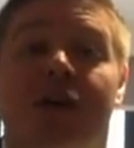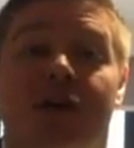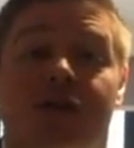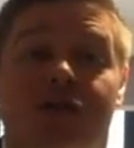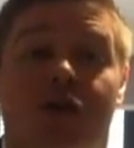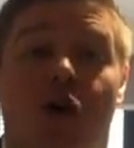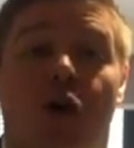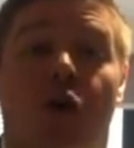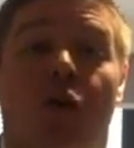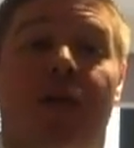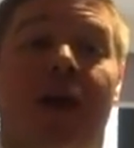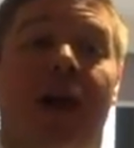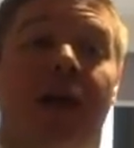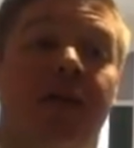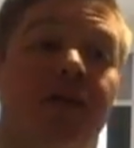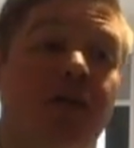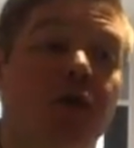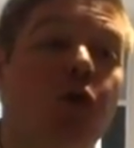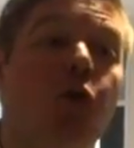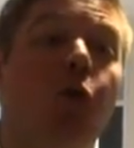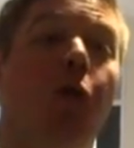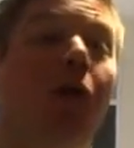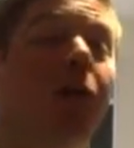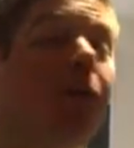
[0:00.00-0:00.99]
So they
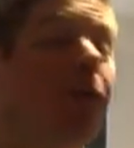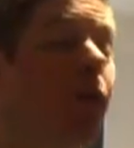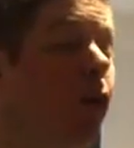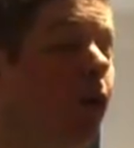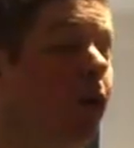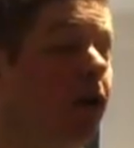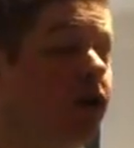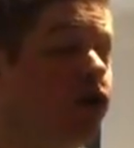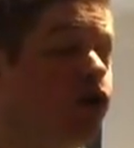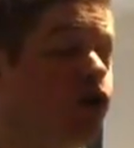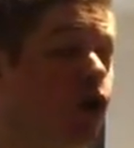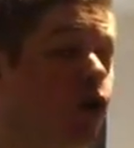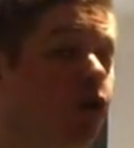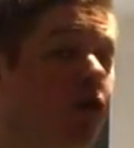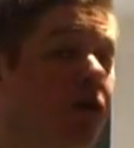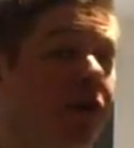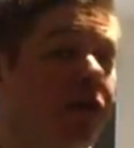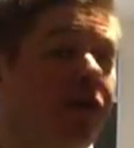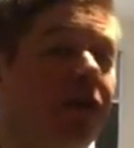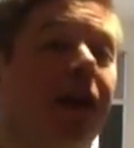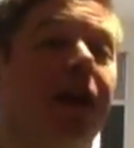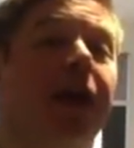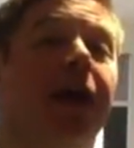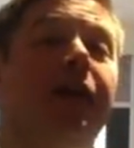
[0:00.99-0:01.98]
do want more
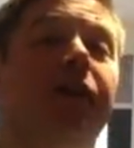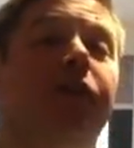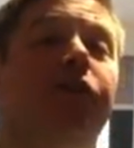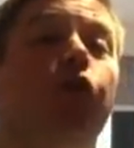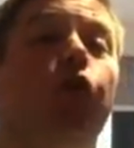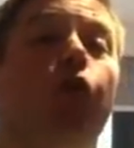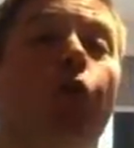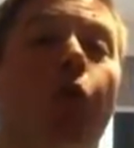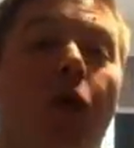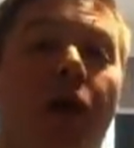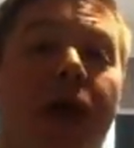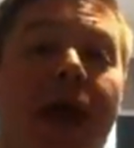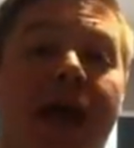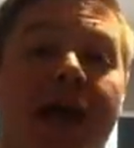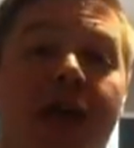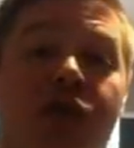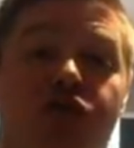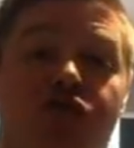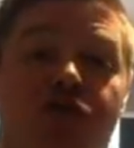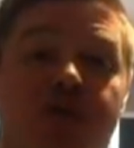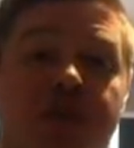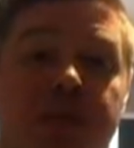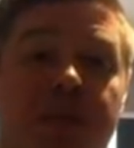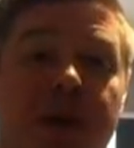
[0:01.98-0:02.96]
luxurious and they do want
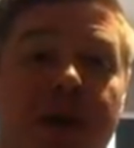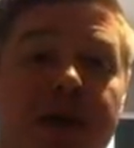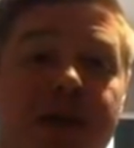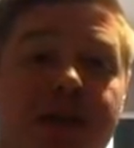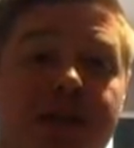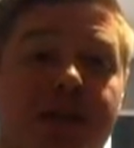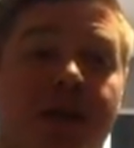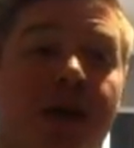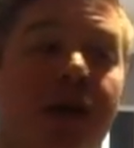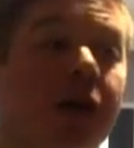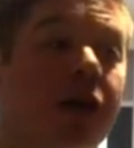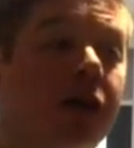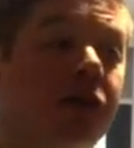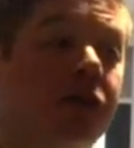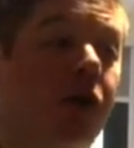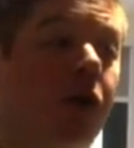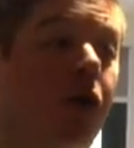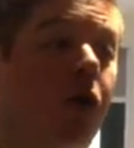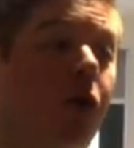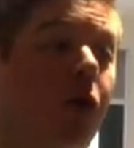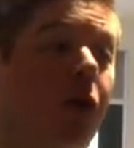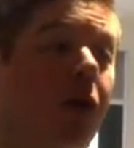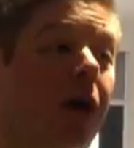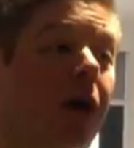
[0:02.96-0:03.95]
extra space.
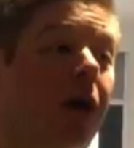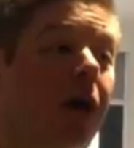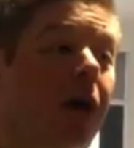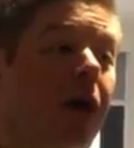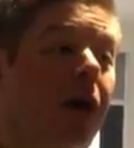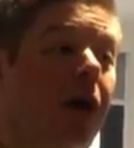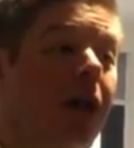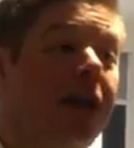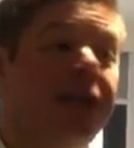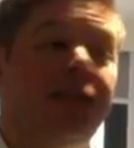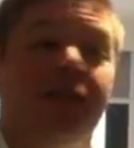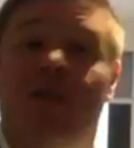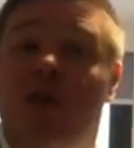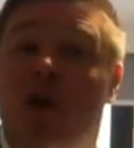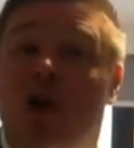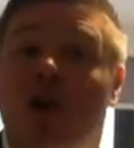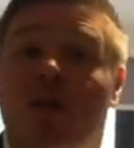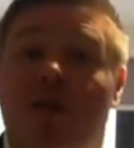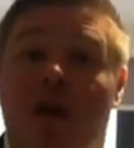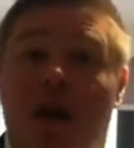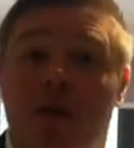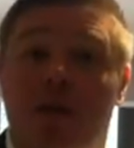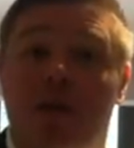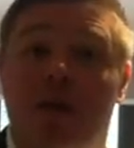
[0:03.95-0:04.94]
So let's have a
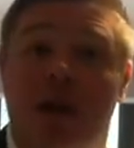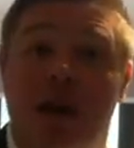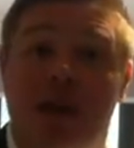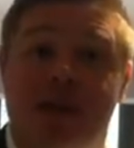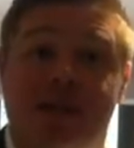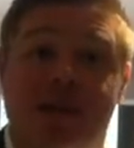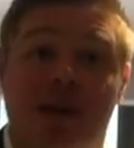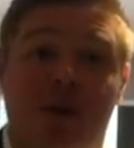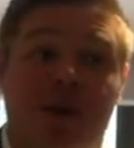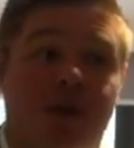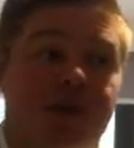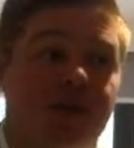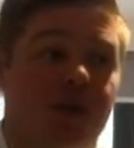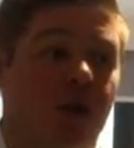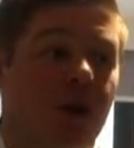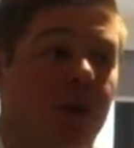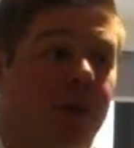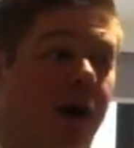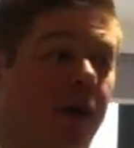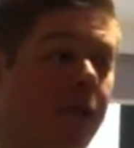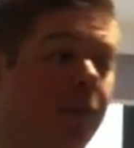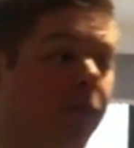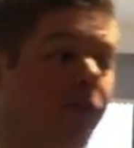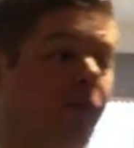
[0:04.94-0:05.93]
look around, let's see what it's all
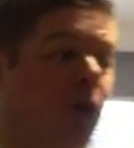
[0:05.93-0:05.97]
about.